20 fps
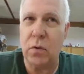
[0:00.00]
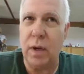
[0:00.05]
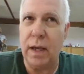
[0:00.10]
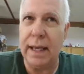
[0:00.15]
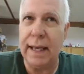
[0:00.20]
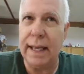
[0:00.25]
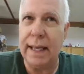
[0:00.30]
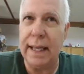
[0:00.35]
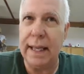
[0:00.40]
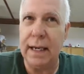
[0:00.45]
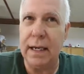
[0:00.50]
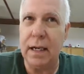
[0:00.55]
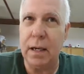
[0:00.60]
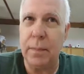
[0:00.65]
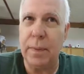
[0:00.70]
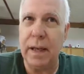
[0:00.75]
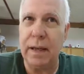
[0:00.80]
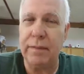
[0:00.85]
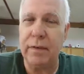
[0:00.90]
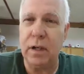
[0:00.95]
So I
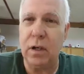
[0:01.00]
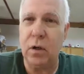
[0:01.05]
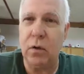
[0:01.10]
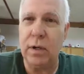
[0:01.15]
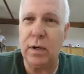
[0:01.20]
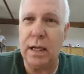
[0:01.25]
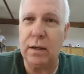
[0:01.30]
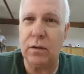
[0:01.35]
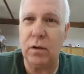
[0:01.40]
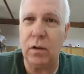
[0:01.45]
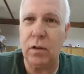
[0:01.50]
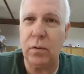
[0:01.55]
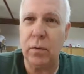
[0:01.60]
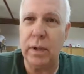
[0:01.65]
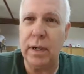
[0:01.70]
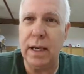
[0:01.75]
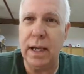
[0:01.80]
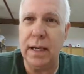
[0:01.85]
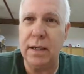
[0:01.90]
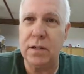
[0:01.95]
ended up having to go down to
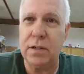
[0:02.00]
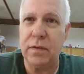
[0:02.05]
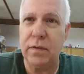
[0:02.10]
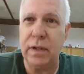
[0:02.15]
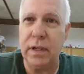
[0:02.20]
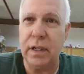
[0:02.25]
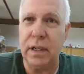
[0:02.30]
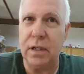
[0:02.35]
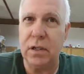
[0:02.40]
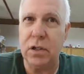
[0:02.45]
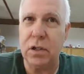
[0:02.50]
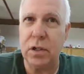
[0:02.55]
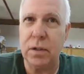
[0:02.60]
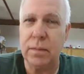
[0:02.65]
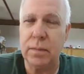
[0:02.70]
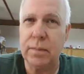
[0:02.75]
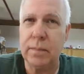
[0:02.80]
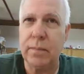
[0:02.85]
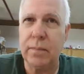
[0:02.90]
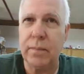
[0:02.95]
3 eighths of an
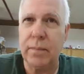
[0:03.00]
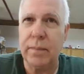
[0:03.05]
inch